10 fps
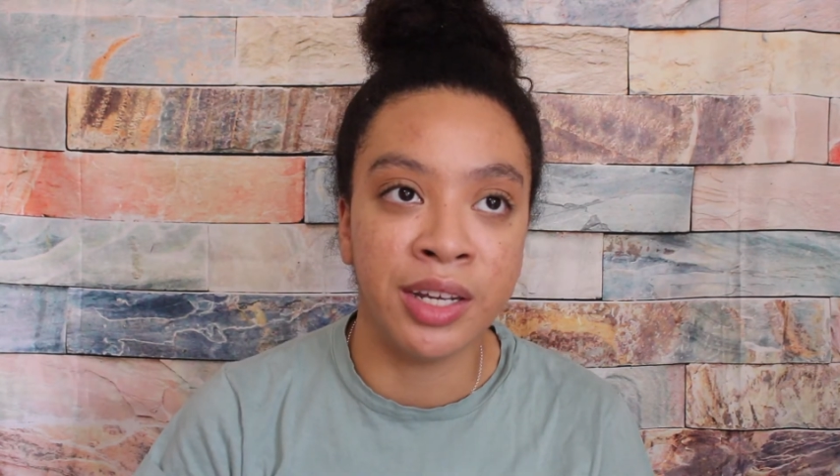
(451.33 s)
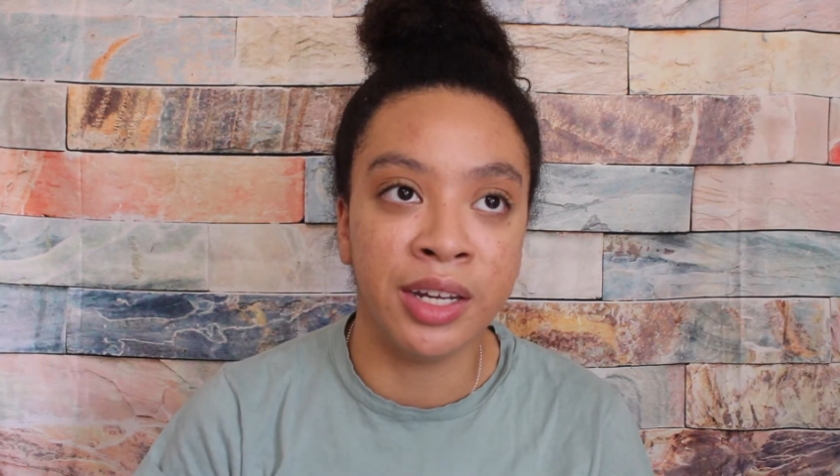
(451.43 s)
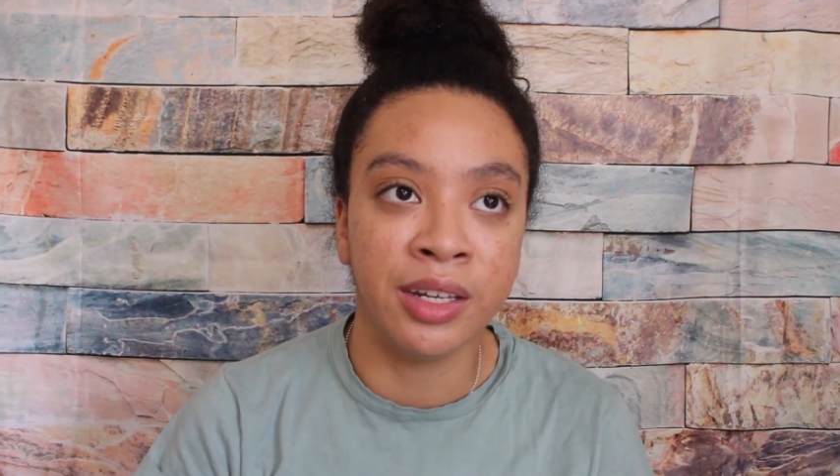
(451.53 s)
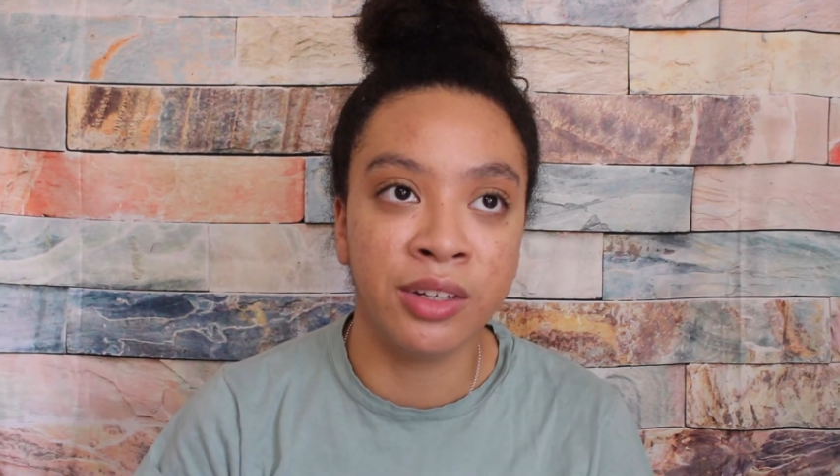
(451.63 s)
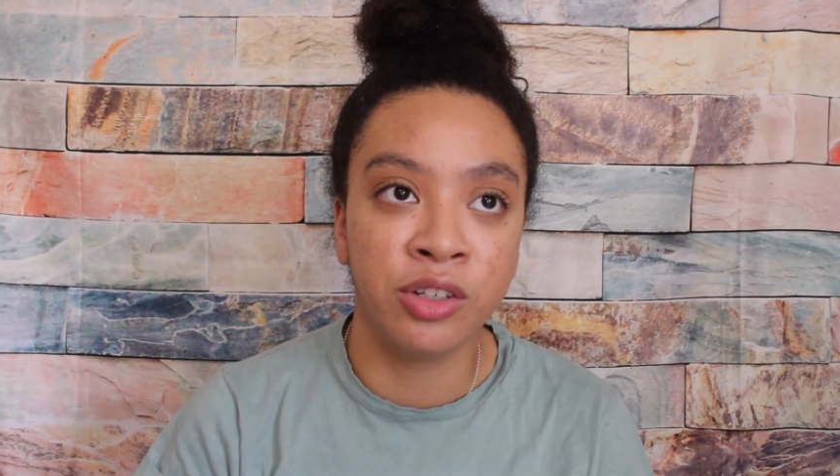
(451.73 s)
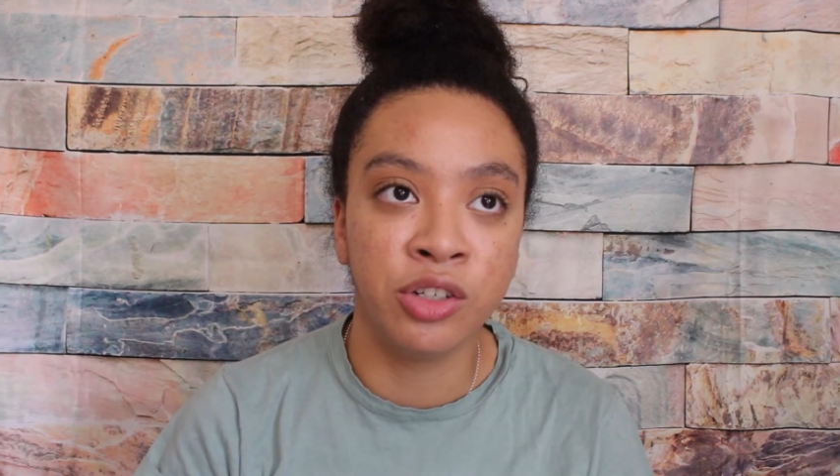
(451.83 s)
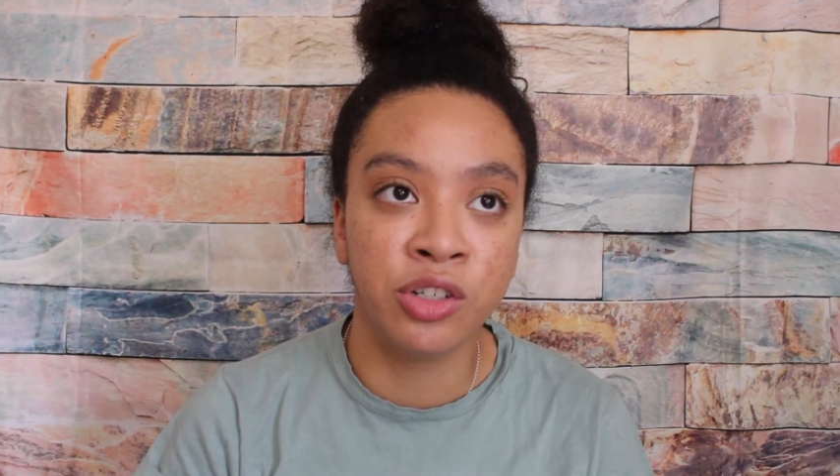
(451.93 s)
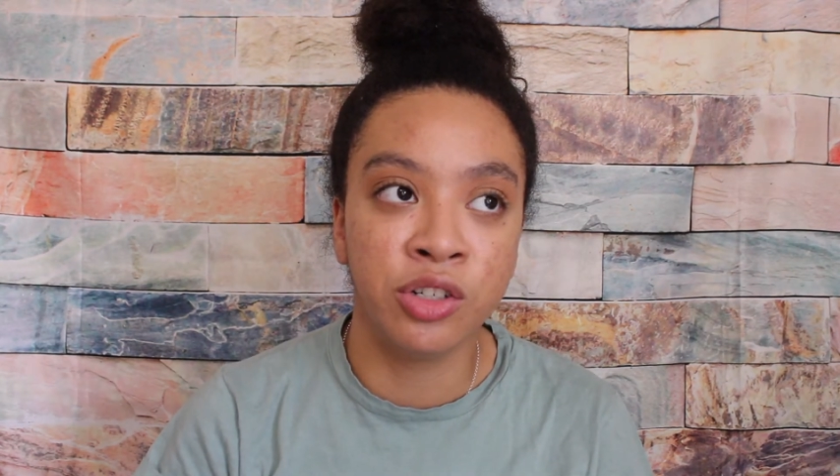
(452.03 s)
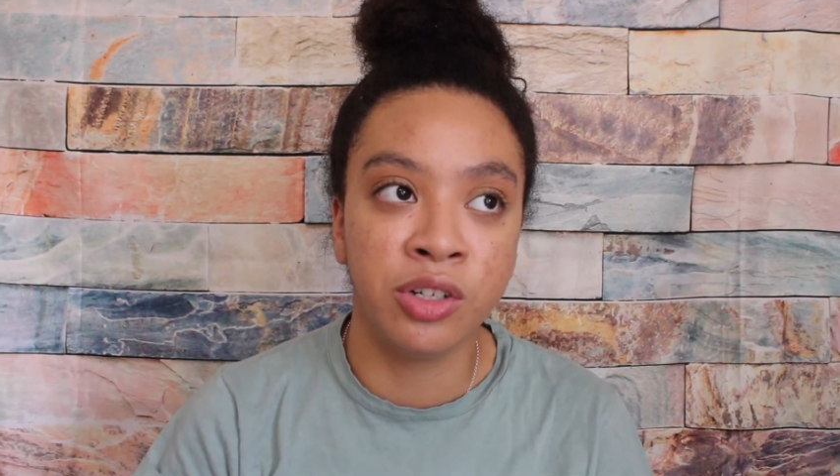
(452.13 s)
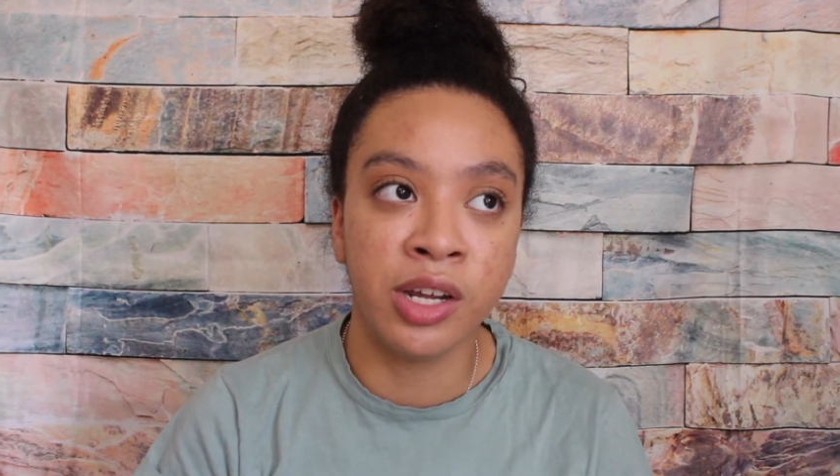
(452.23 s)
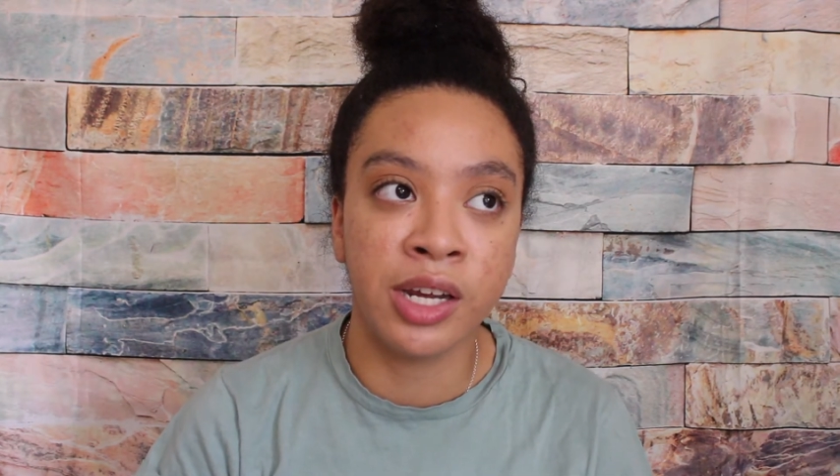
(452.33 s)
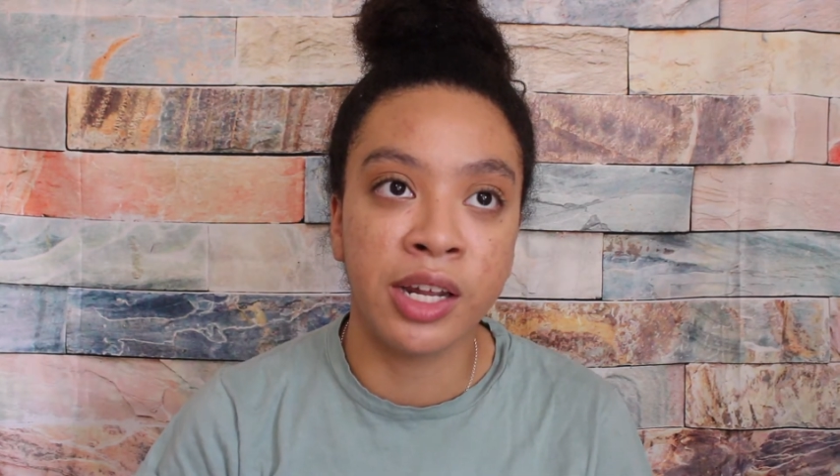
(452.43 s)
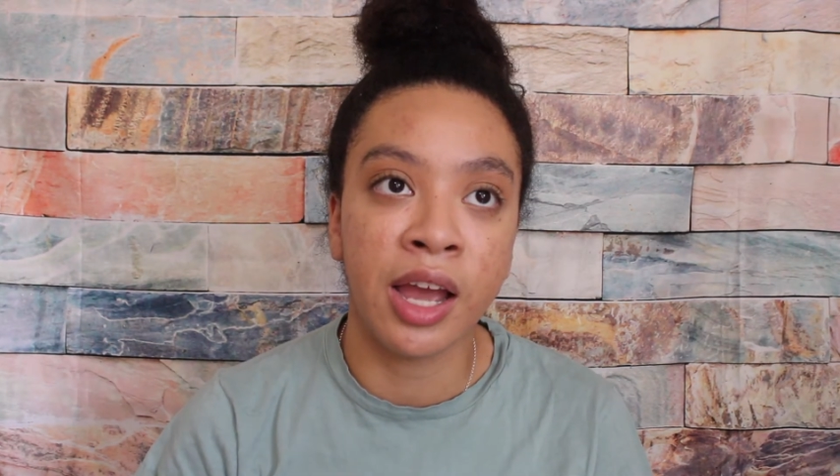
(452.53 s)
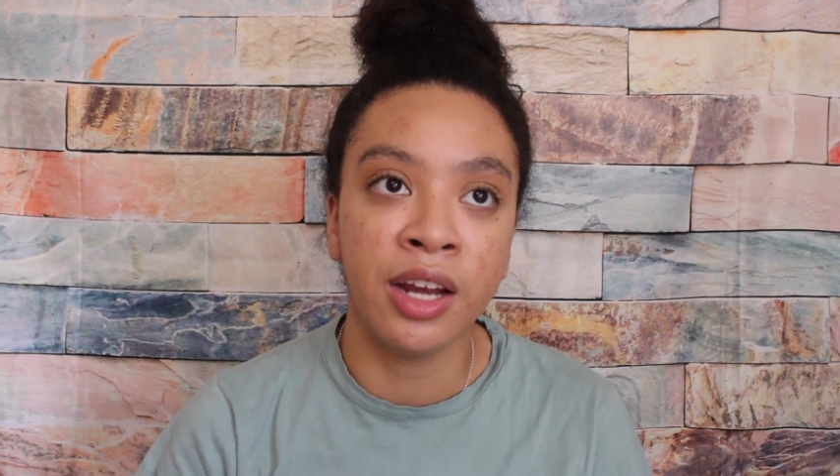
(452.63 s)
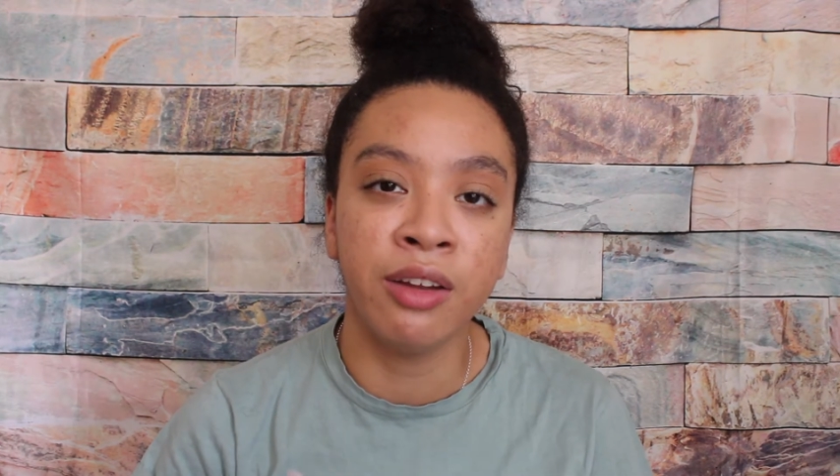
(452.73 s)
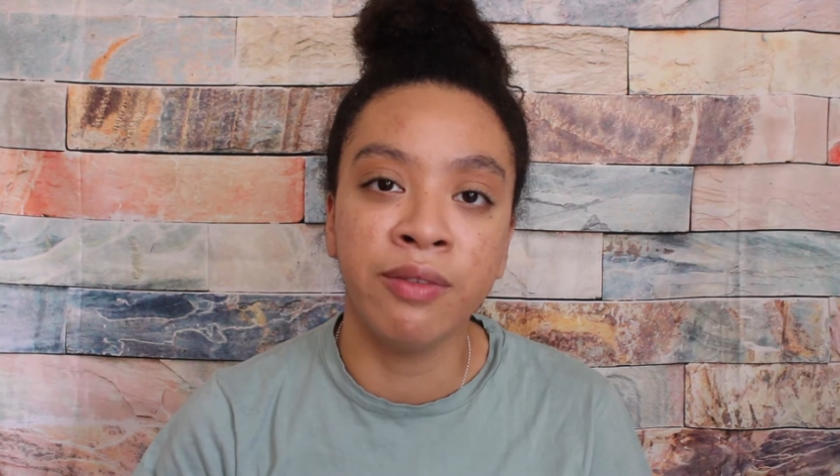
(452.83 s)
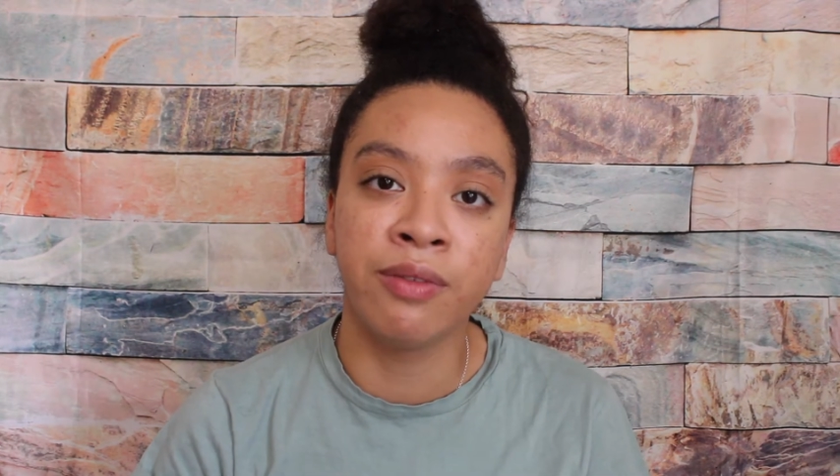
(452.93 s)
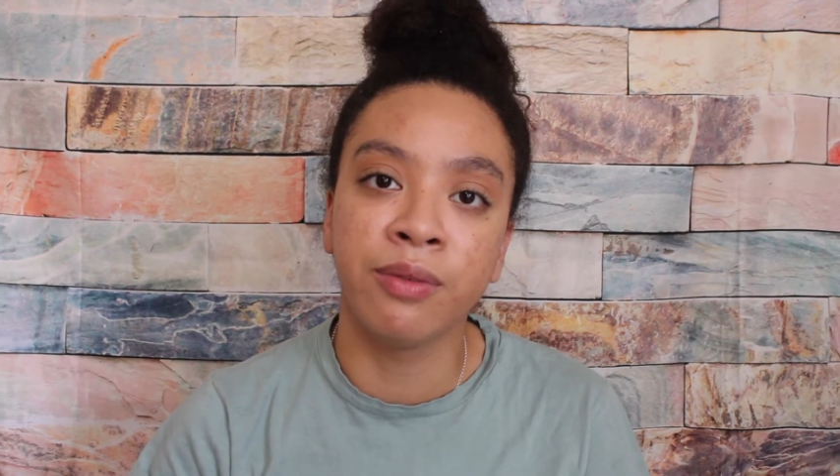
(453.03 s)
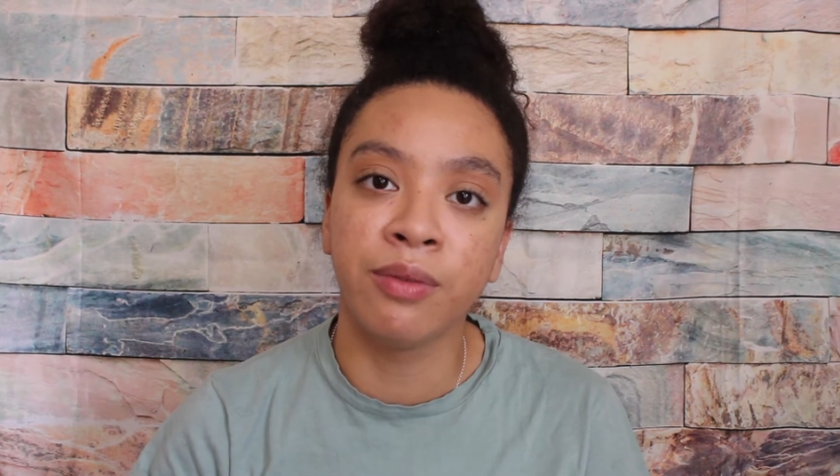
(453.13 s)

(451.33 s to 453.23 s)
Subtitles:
it kind of